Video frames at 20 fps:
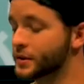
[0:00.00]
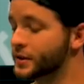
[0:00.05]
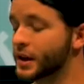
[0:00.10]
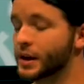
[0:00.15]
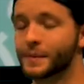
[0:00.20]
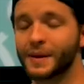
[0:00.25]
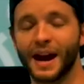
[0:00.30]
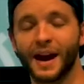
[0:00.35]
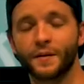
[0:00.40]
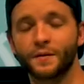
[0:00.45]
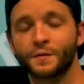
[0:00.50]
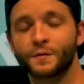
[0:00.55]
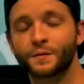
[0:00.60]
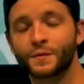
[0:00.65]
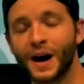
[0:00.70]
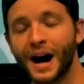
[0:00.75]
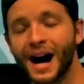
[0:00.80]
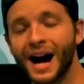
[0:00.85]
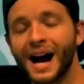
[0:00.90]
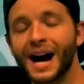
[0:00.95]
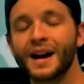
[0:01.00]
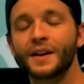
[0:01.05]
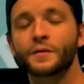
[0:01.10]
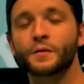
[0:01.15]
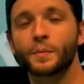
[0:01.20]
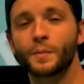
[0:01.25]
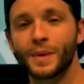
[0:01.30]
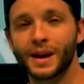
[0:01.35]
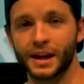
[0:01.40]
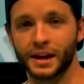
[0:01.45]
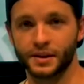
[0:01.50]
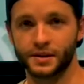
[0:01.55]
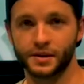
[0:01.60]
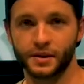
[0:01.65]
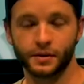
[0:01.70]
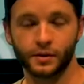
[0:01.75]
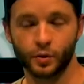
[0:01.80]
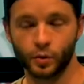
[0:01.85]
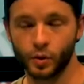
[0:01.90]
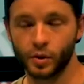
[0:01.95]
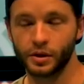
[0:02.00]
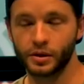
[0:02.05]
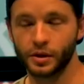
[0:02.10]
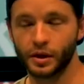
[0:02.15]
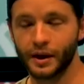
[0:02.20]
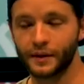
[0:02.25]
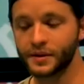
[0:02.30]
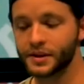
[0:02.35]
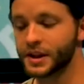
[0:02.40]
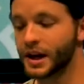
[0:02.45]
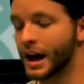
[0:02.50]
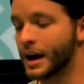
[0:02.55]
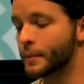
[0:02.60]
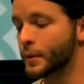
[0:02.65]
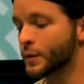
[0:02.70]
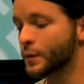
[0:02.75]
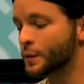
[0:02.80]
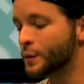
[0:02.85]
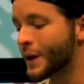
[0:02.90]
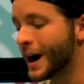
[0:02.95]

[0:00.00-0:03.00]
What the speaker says: You'll tell them they have 5 minutes, and you'll have a timer,